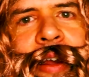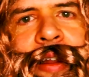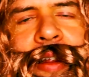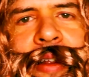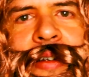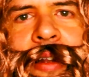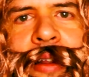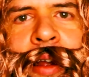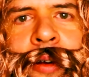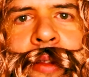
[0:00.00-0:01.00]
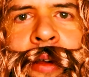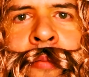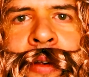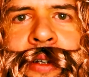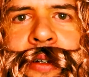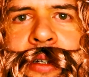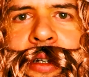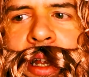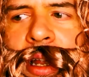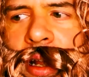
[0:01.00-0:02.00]
And they said their
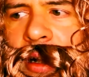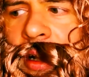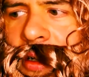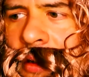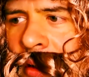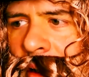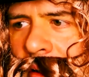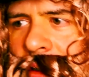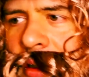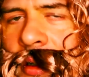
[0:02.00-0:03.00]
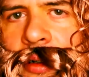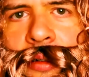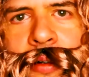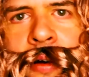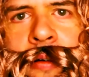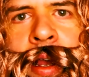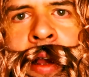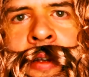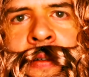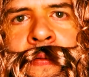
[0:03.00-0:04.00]
mistress lets them go to all
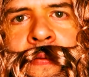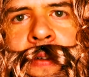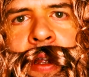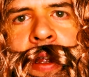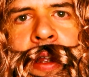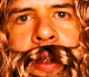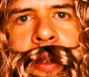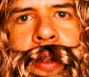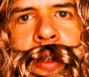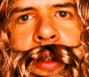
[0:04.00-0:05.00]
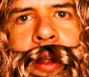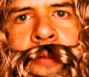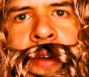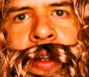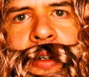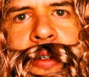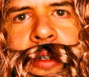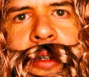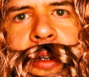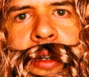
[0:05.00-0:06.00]
kinds of events